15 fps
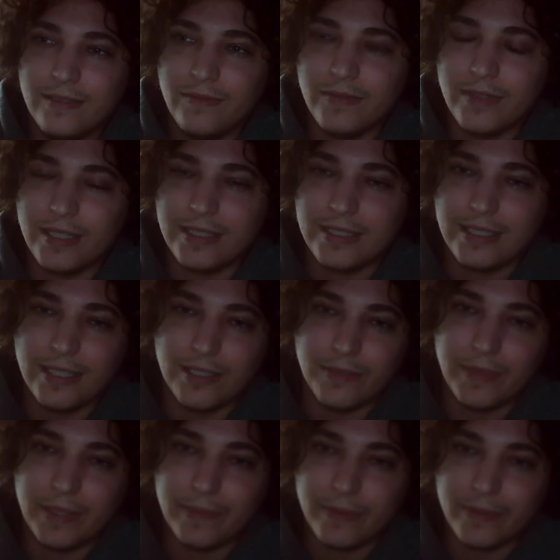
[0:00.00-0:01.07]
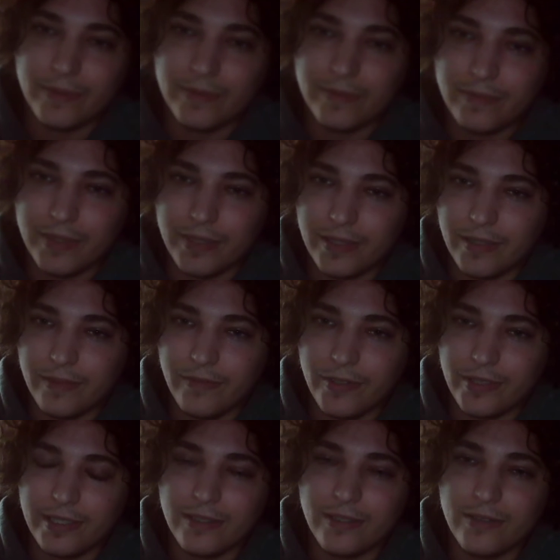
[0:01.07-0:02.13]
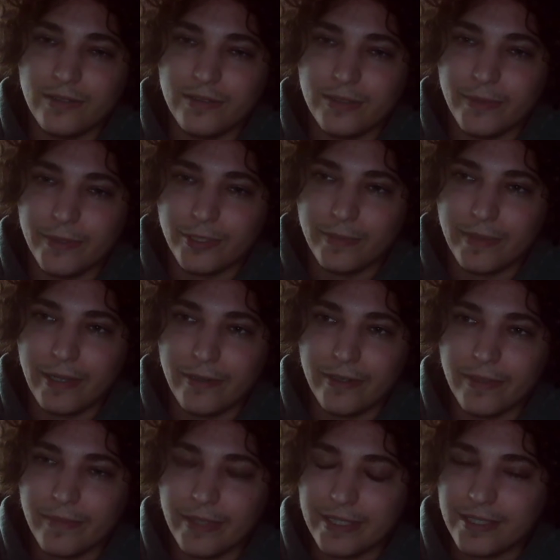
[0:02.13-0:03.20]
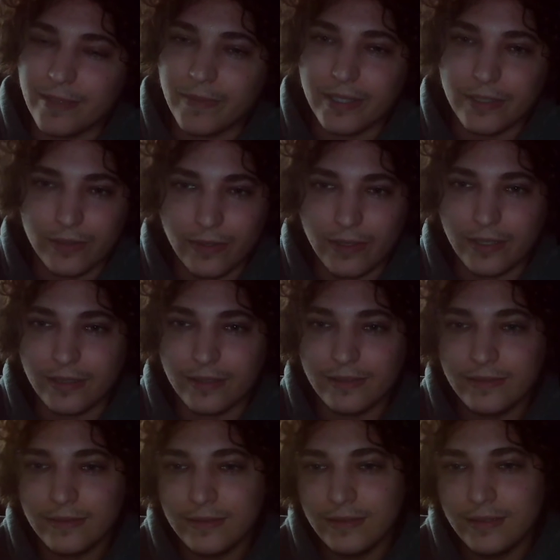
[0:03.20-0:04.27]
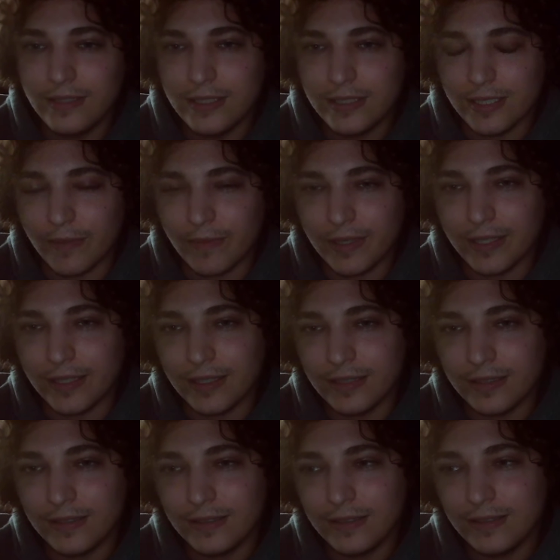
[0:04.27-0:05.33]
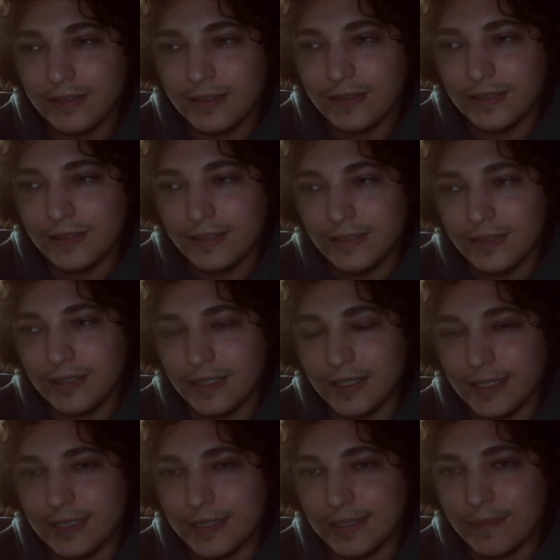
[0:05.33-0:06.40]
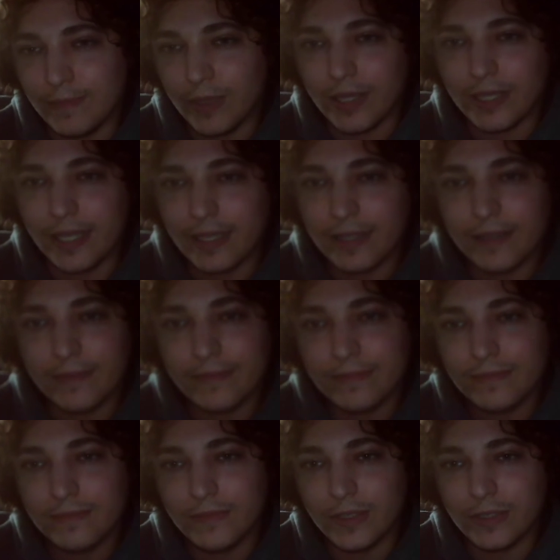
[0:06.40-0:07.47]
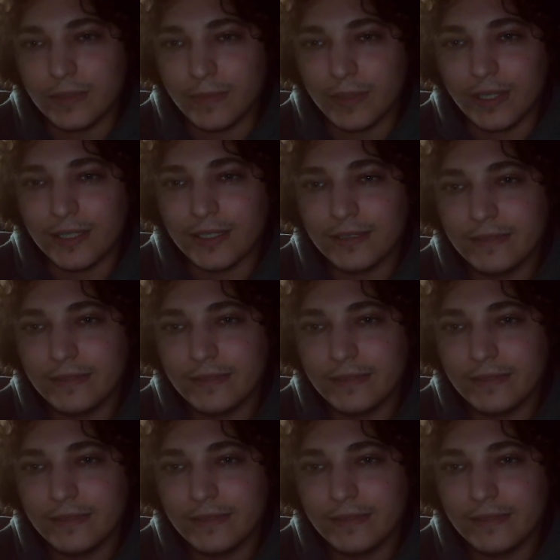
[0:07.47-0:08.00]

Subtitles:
When I see other people with a really low spiritual power, I'm like, something's wrong. Something is blocking them. There's a block.